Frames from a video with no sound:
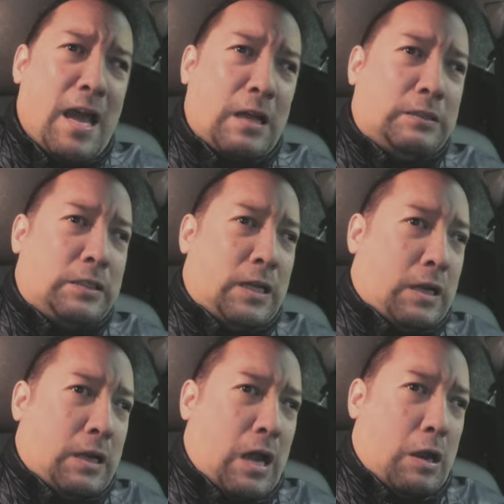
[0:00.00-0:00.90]
acts
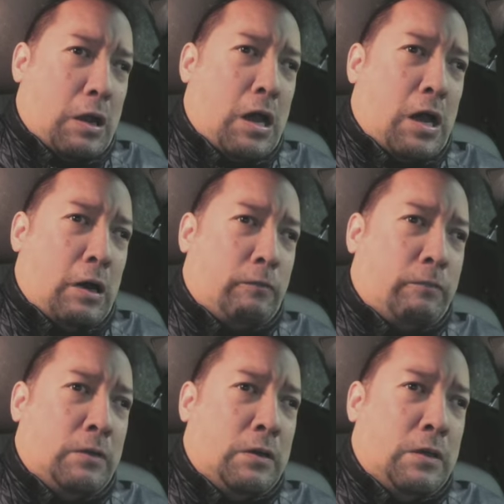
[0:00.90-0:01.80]
like a
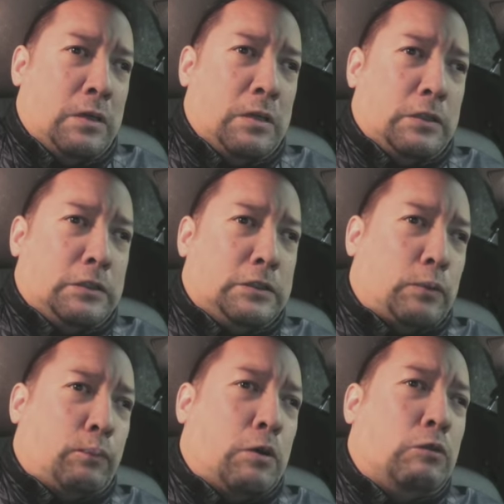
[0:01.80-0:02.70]
cough,
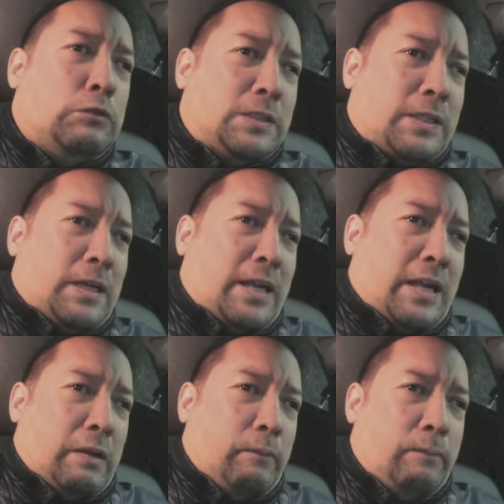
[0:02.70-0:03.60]

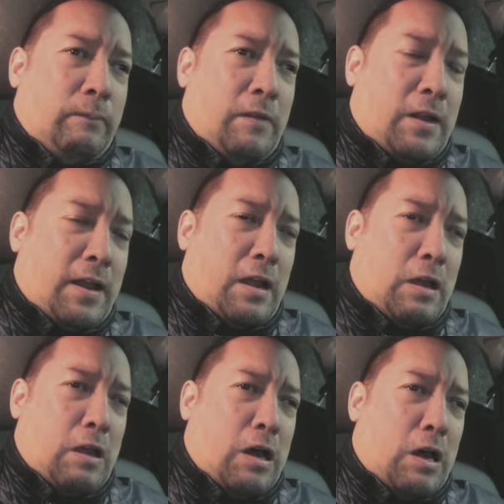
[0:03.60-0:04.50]
supposedly like
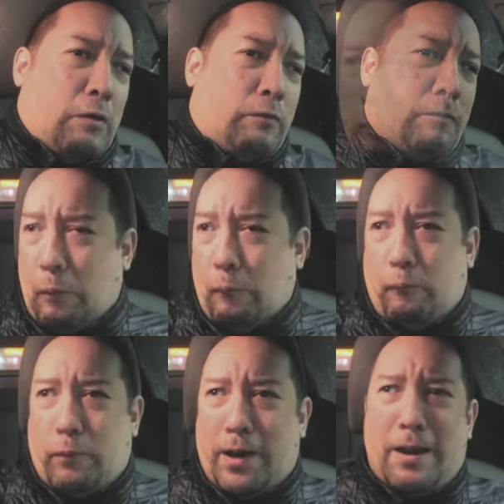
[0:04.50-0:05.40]
a cough.
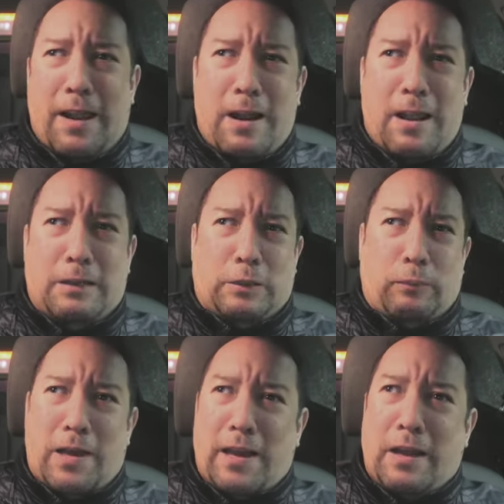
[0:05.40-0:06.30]
Be that as it
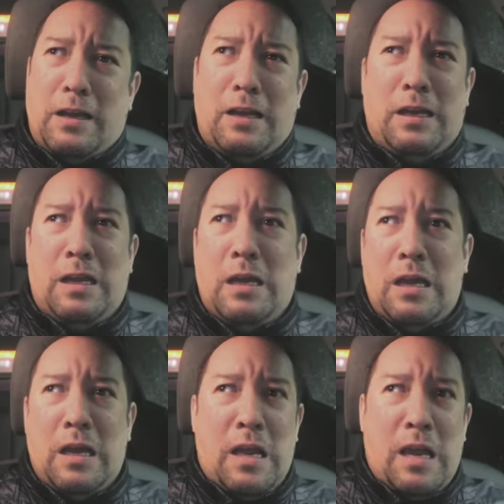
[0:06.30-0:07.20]
may,
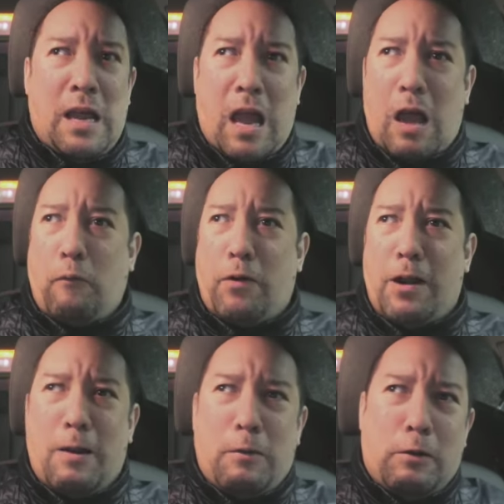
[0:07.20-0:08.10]
I'm
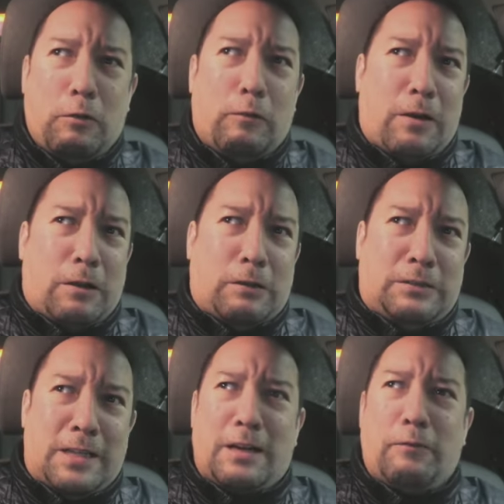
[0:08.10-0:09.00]
gonna do a
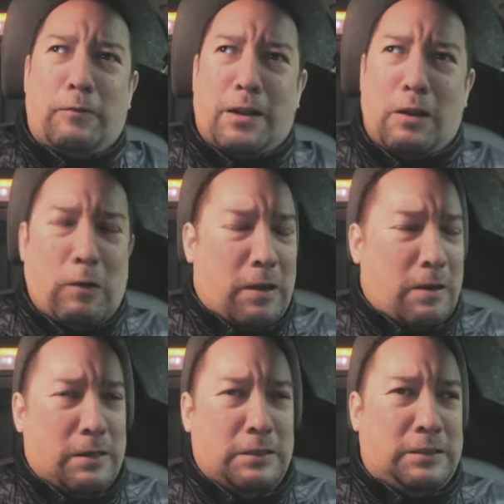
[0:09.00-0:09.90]
second video
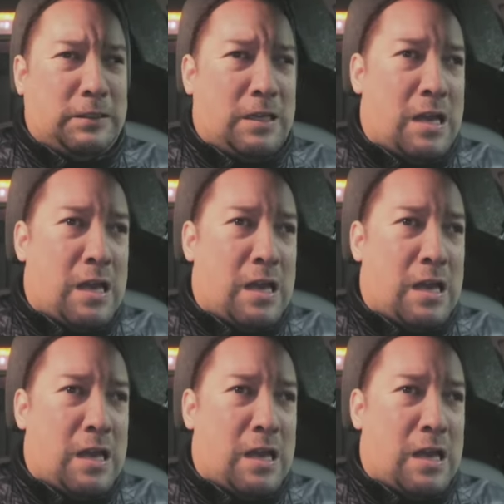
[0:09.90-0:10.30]
on this